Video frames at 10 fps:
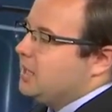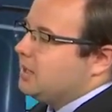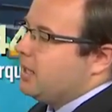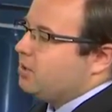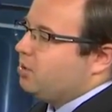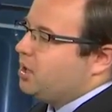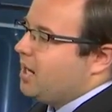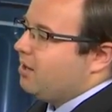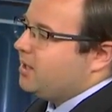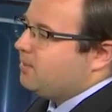Central
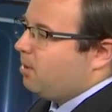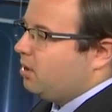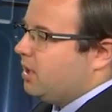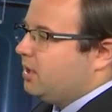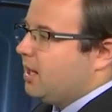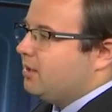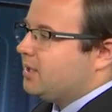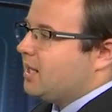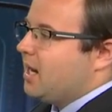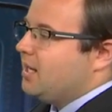counties, partly cloudy
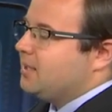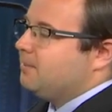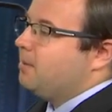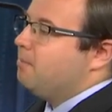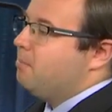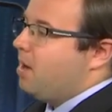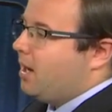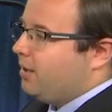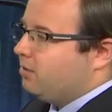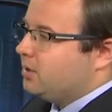skies, but
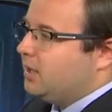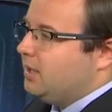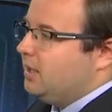mild